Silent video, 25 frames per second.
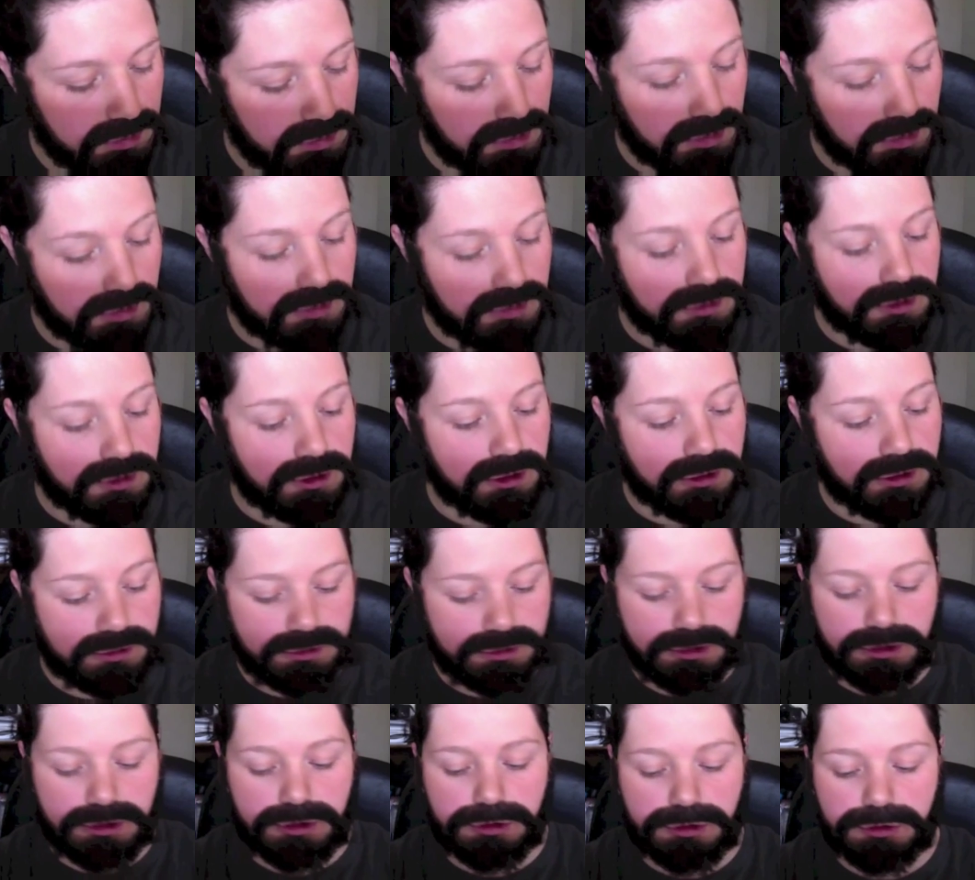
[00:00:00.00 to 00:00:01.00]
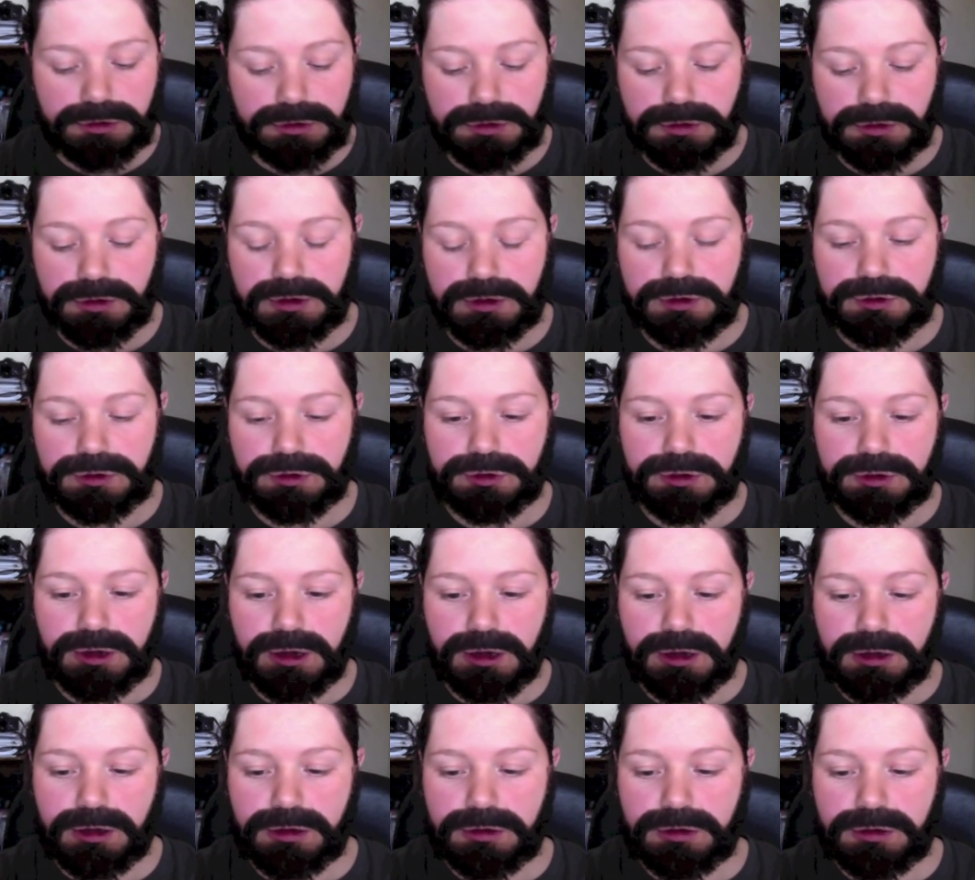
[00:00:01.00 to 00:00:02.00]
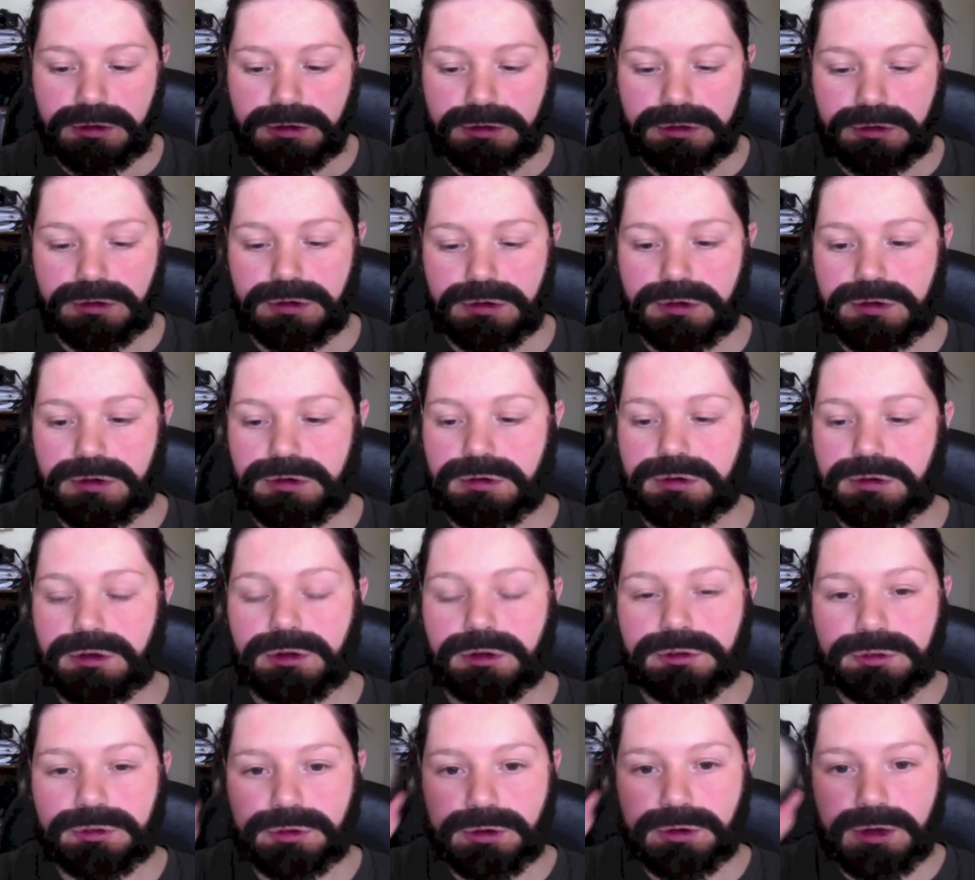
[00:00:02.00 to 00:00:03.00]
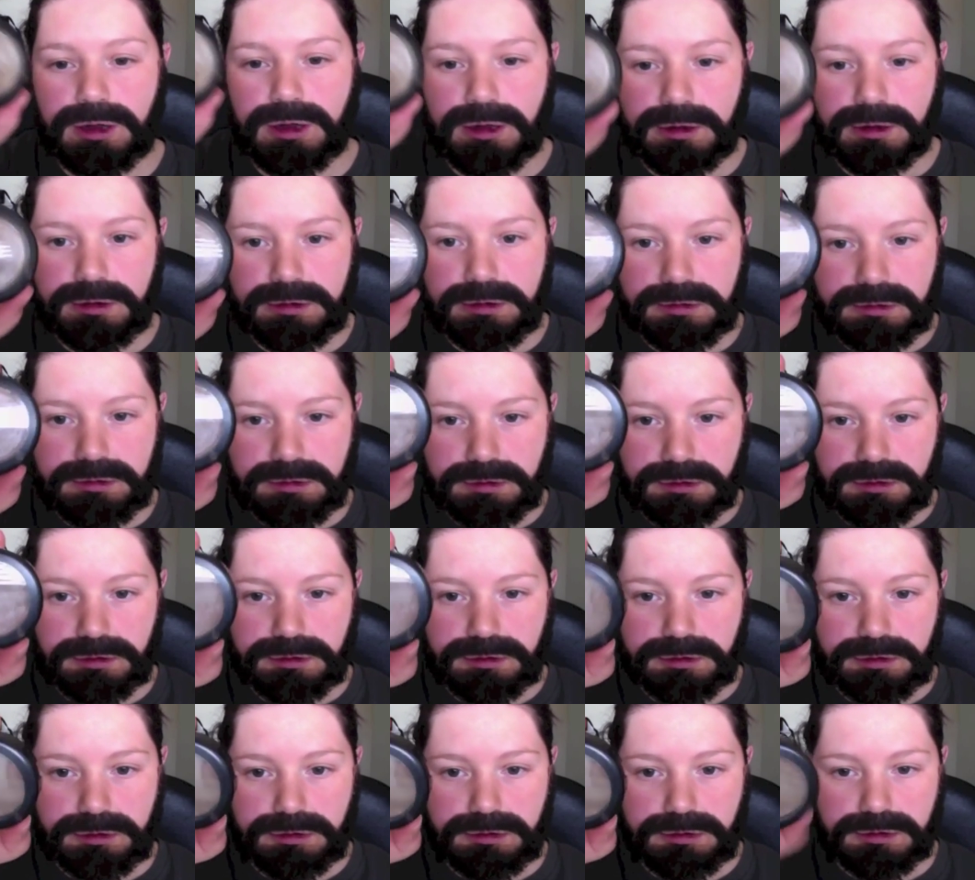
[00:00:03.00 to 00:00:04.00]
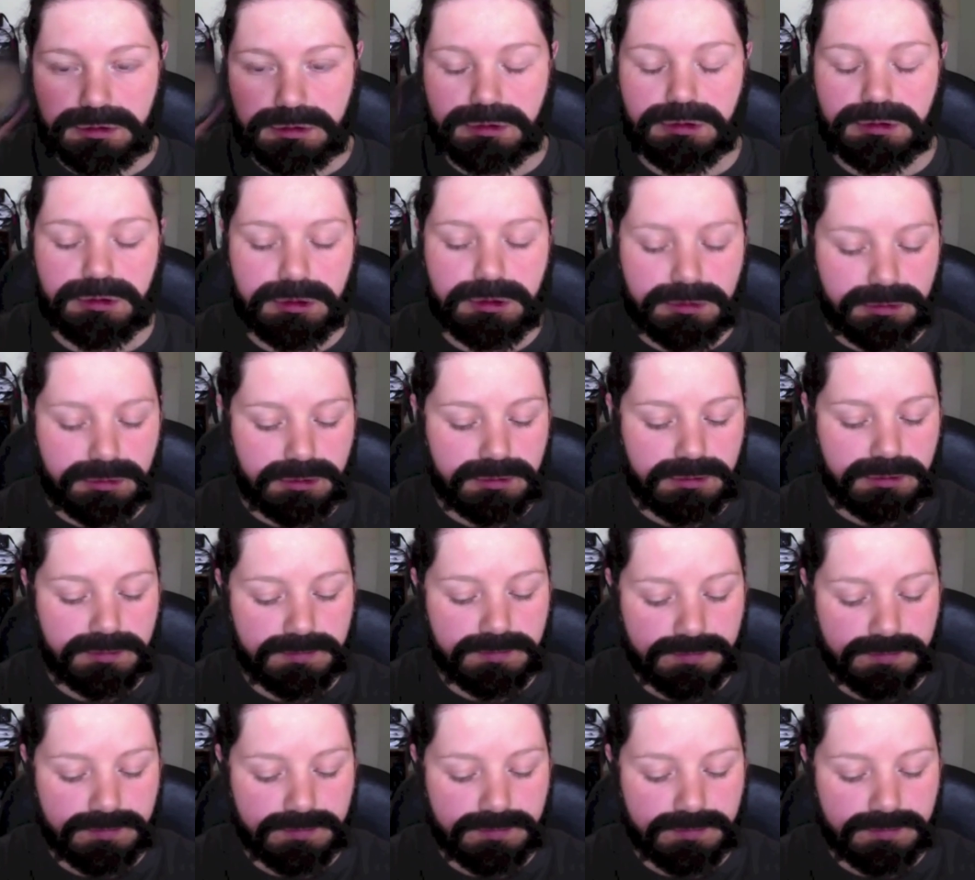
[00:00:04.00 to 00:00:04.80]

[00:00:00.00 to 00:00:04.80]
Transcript: So the next thing you do is you take your contour color, which is this one,